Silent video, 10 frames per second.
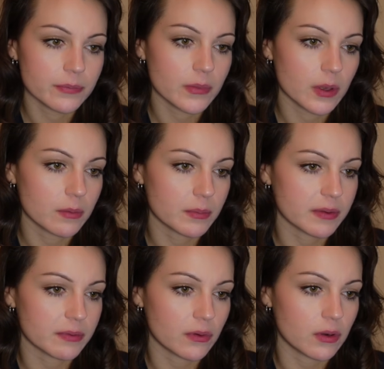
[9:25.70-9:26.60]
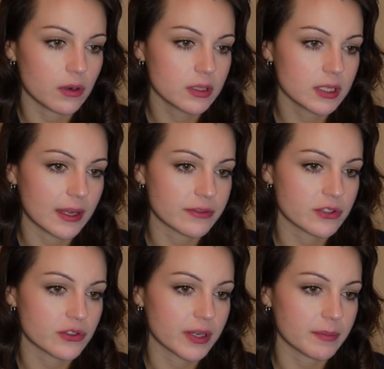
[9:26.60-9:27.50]
b4, and I have to
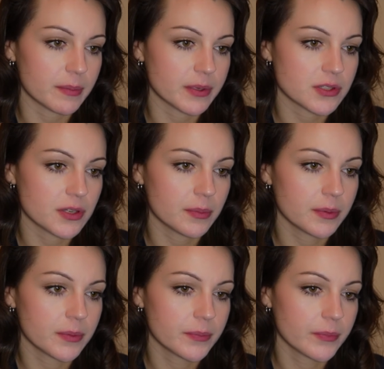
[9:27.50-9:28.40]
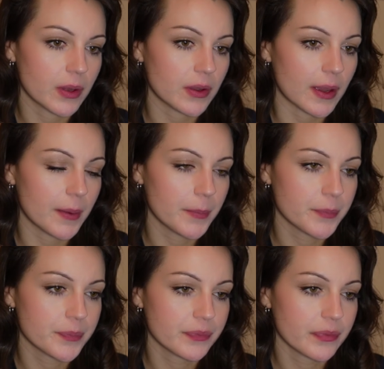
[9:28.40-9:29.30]
trade my bishop. Okay.
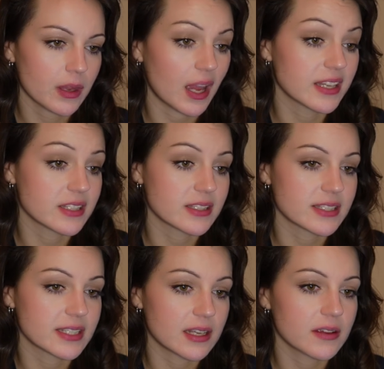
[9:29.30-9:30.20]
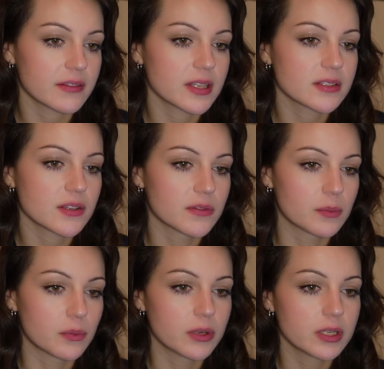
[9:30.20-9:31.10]
I didn't see any of this over the
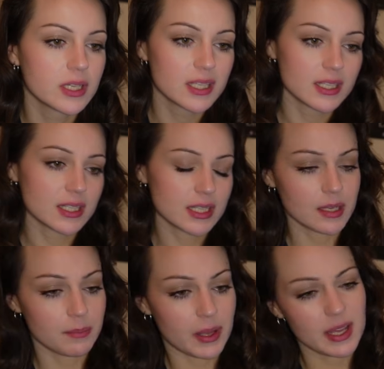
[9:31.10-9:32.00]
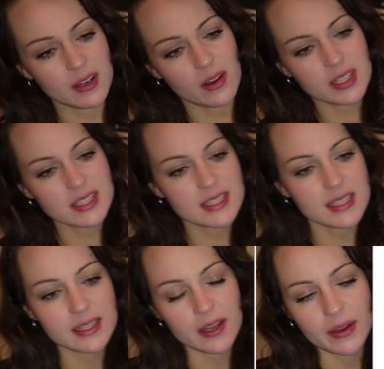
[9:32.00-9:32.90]
board. But
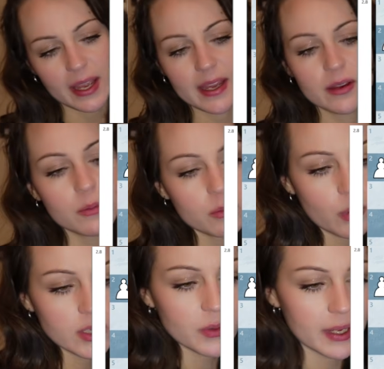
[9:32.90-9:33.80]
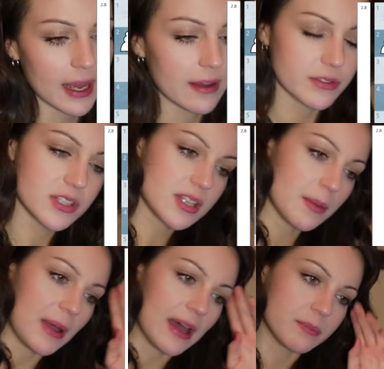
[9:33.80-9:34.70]
honestly, okay, what do I have? Just a
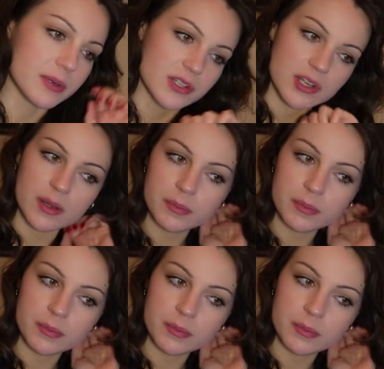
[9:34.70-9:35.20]
bad bishop?